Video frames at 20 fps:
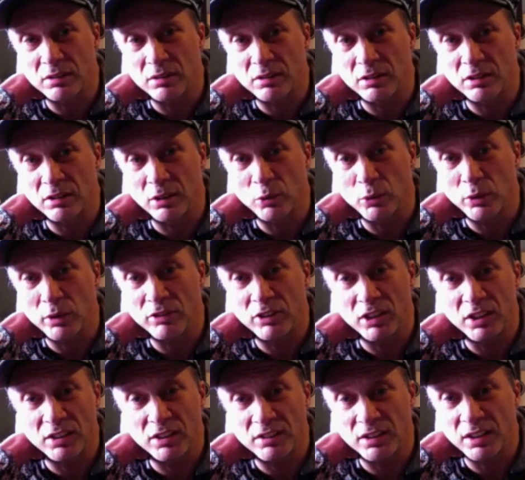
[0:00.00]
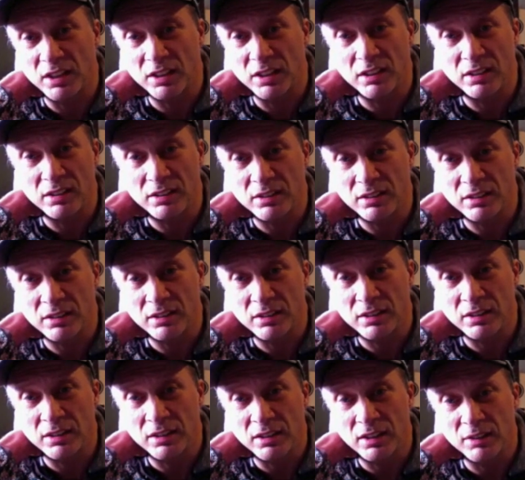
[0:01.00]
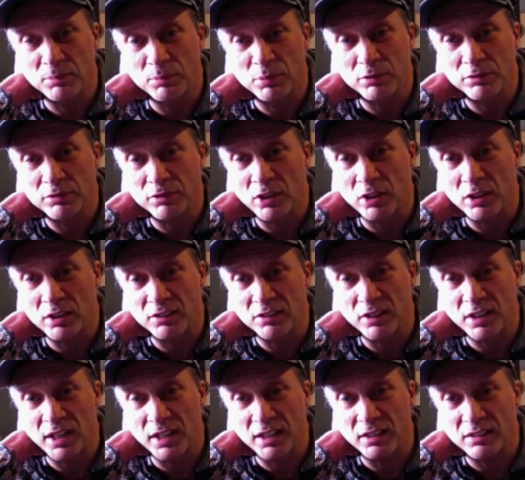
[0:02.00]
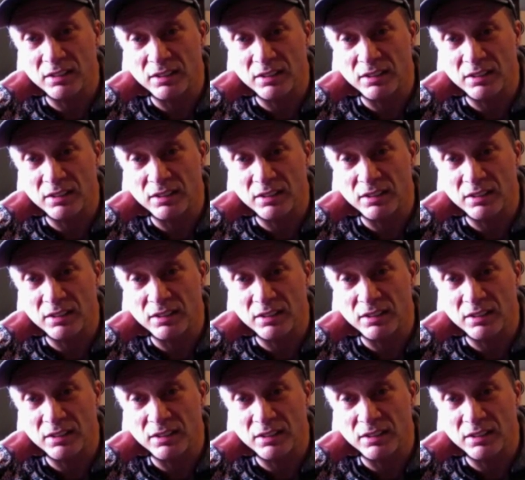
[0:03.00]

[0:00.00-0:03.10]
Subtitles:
glue everything together. It provides that